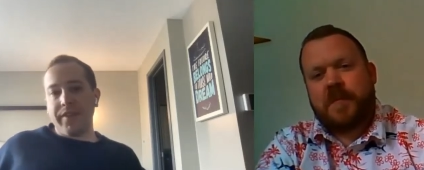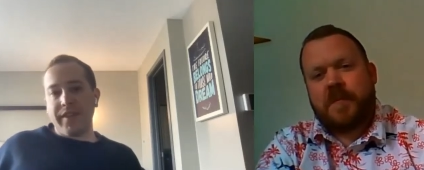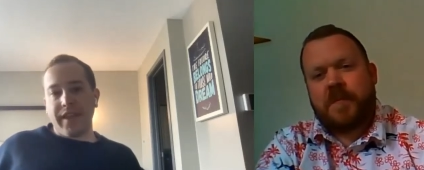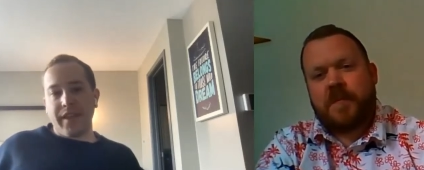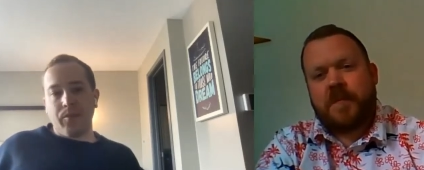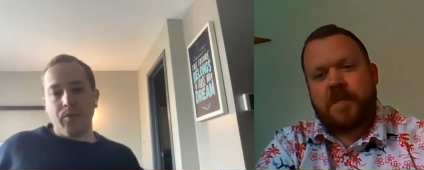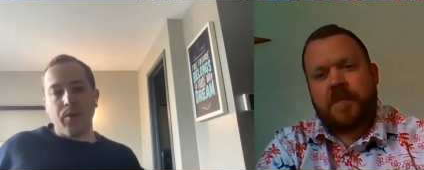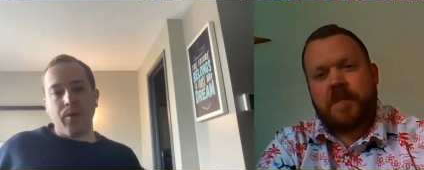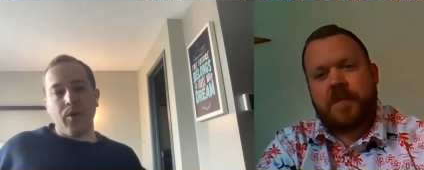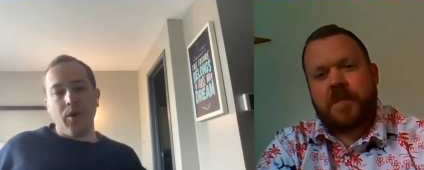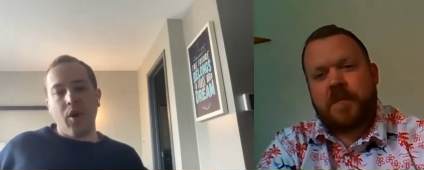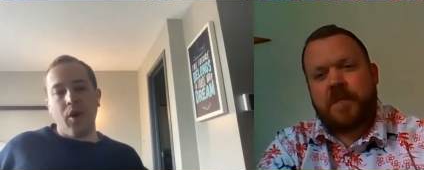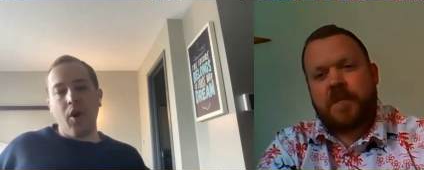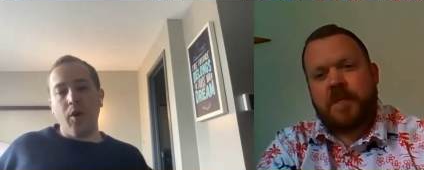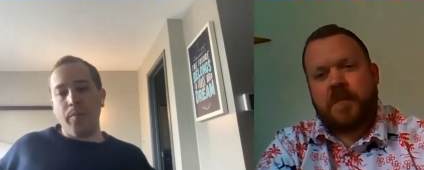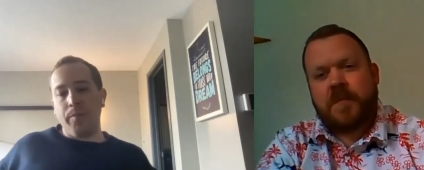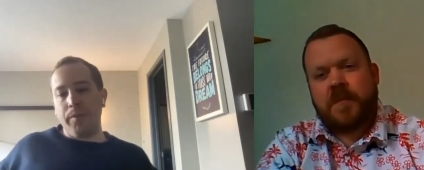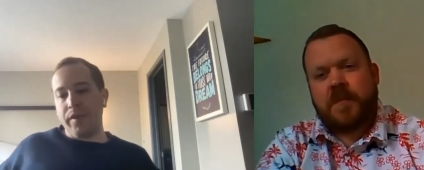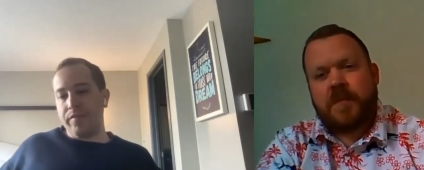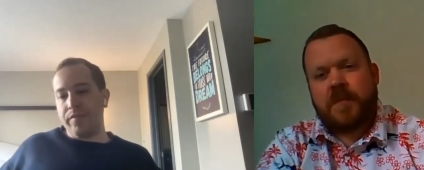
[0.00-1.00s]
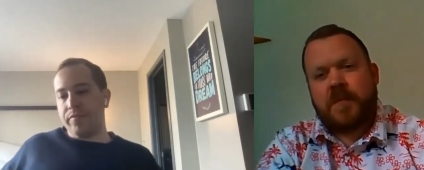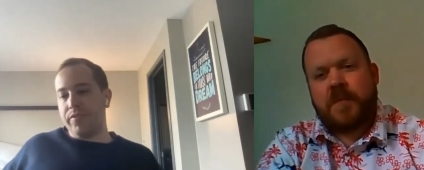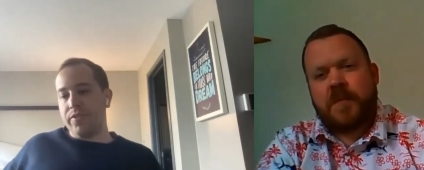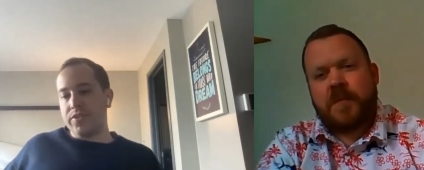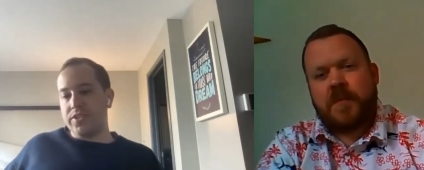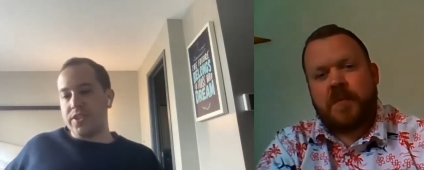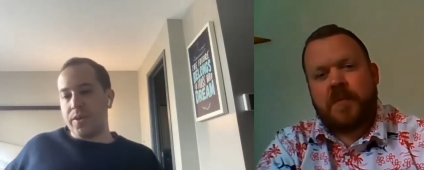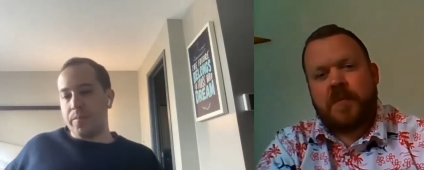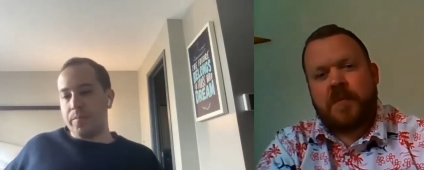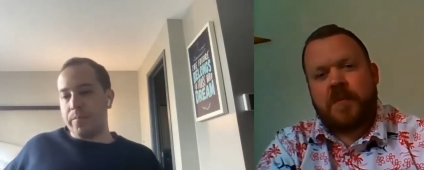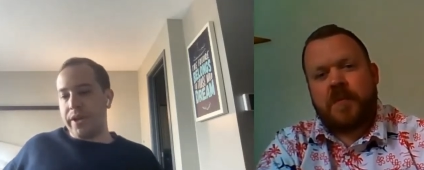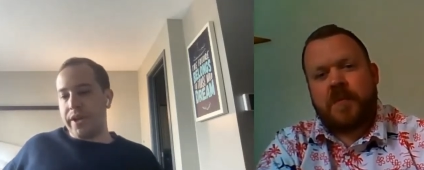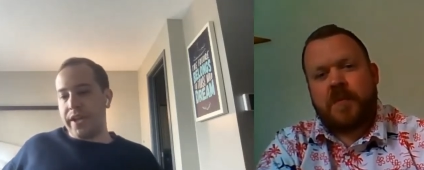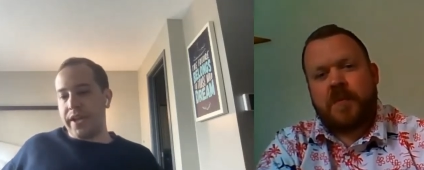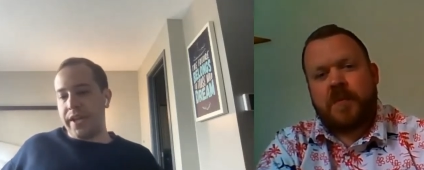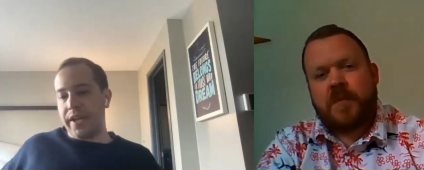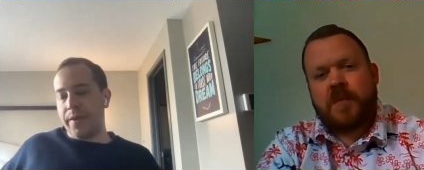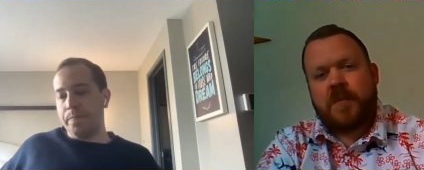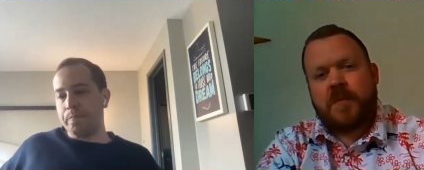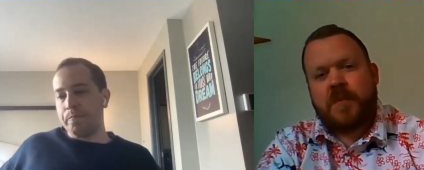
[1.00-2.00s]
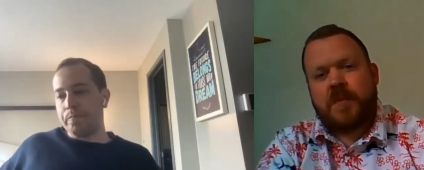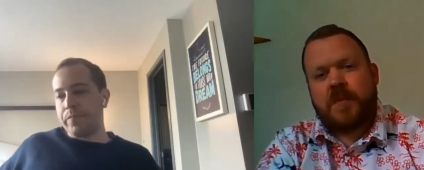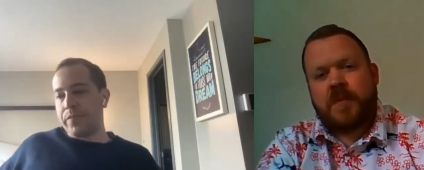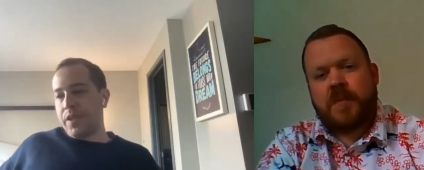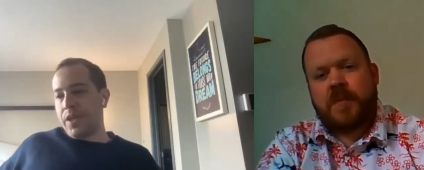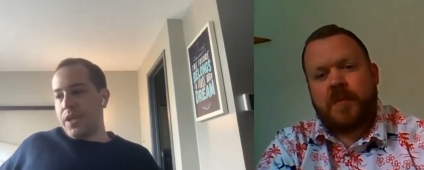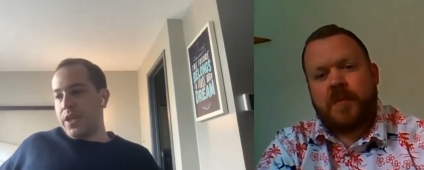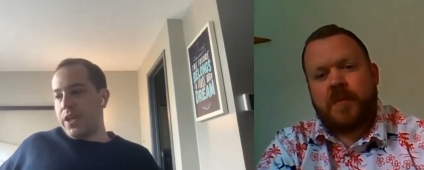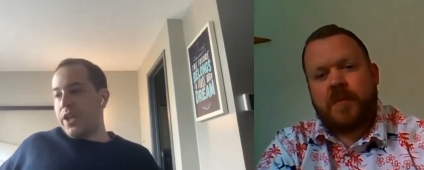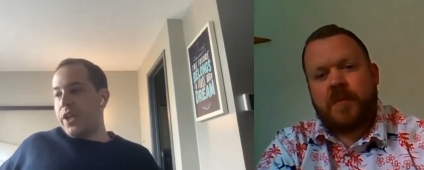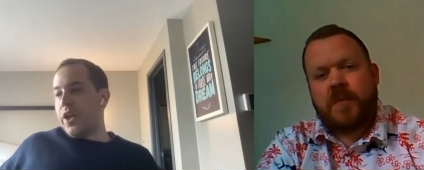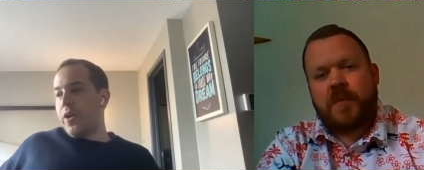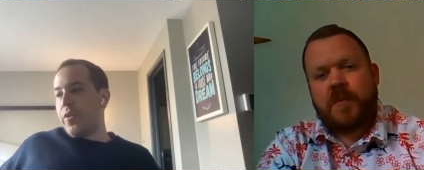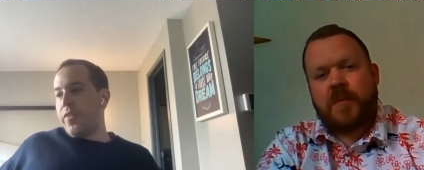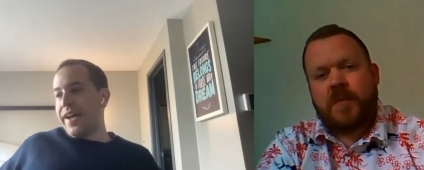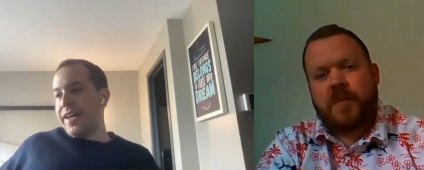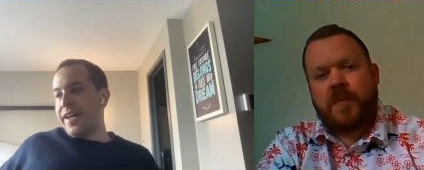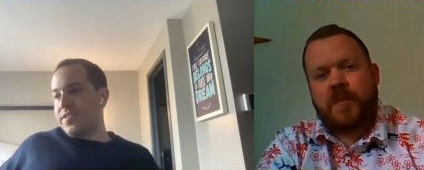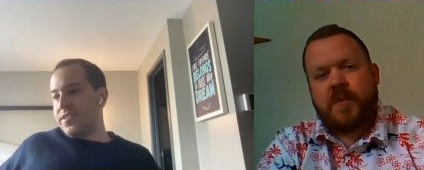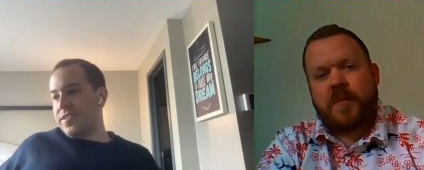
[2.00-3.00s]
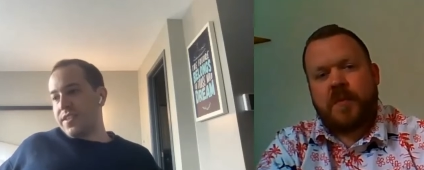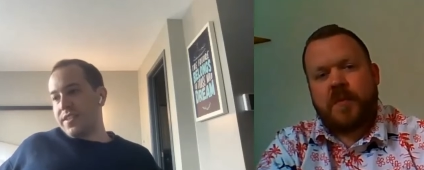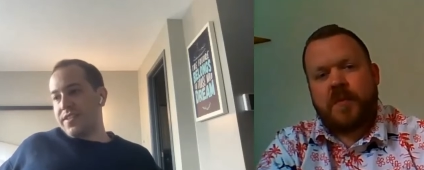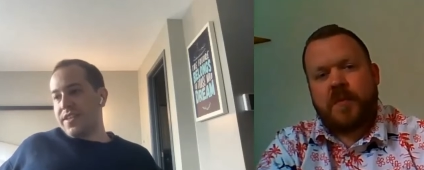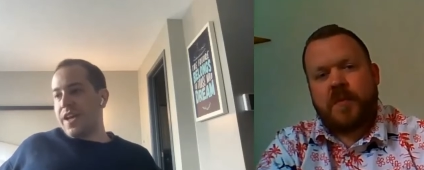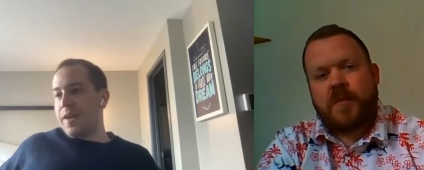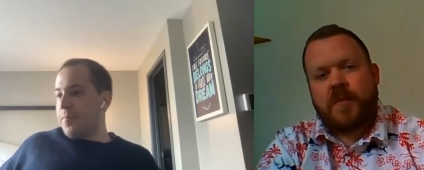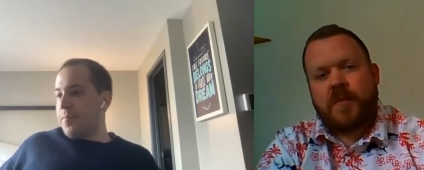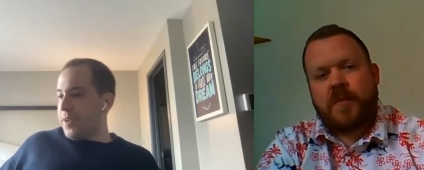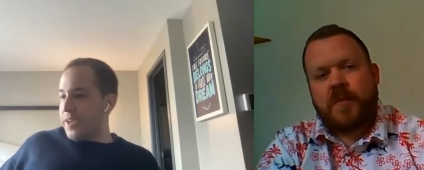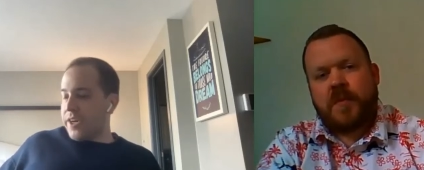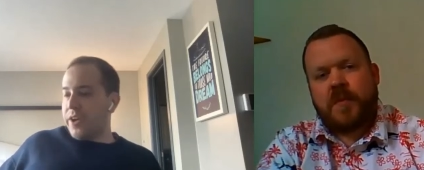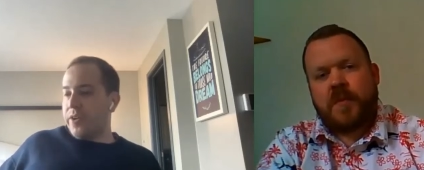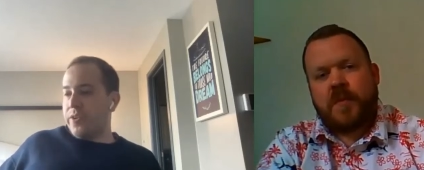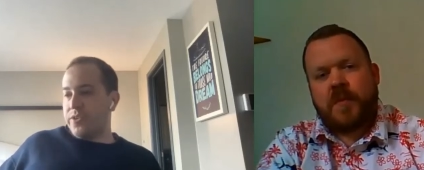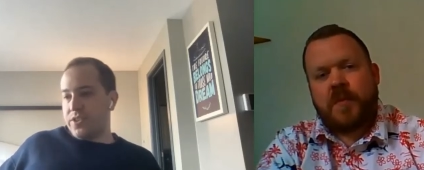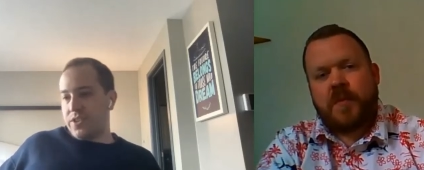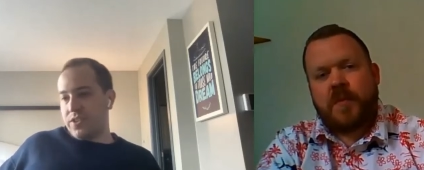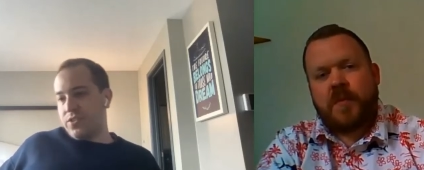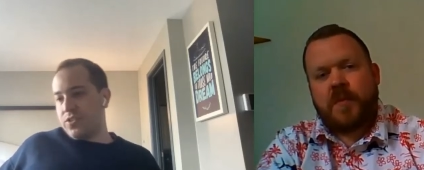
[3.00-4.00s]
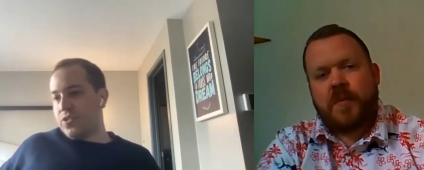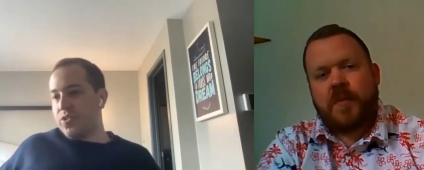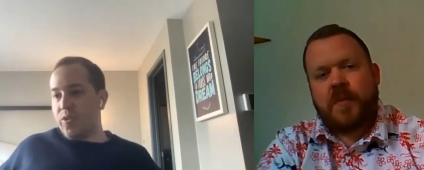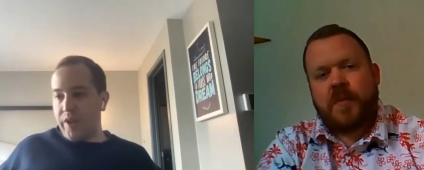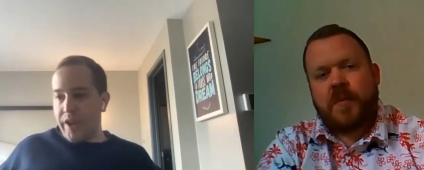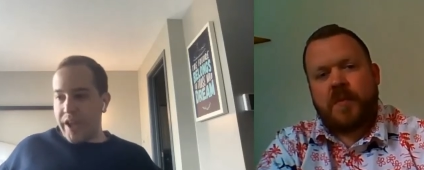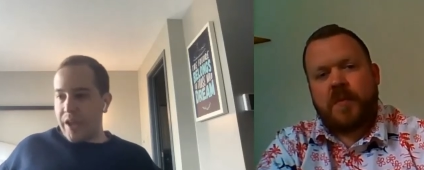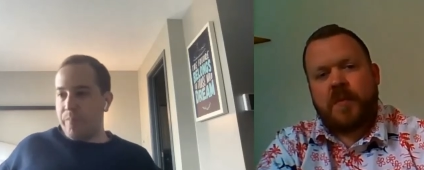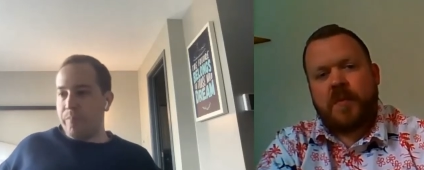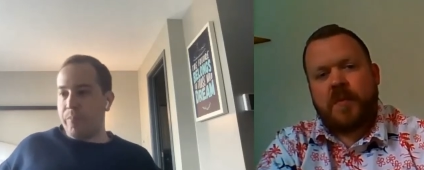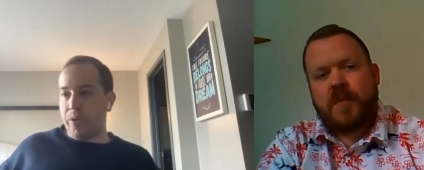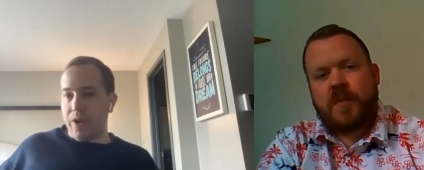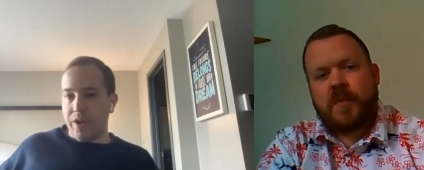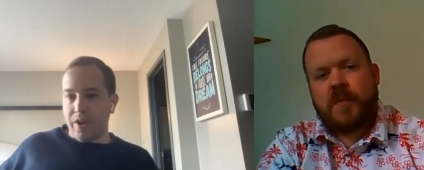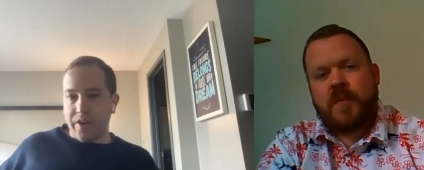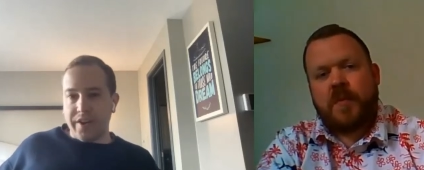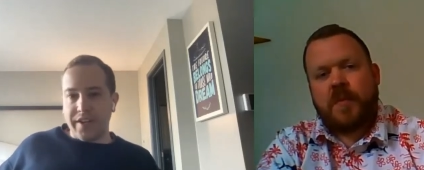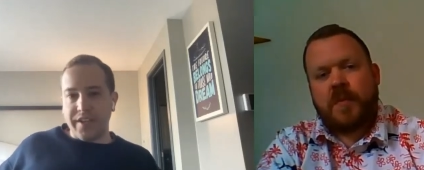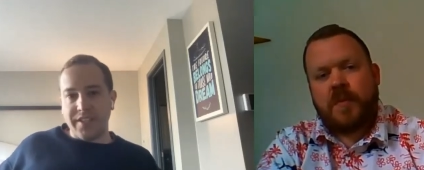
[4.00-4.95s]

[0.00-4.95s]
Speaker 1: And like, we were hoping for somebody, you know, that's the type, you know, it's a 2-day part.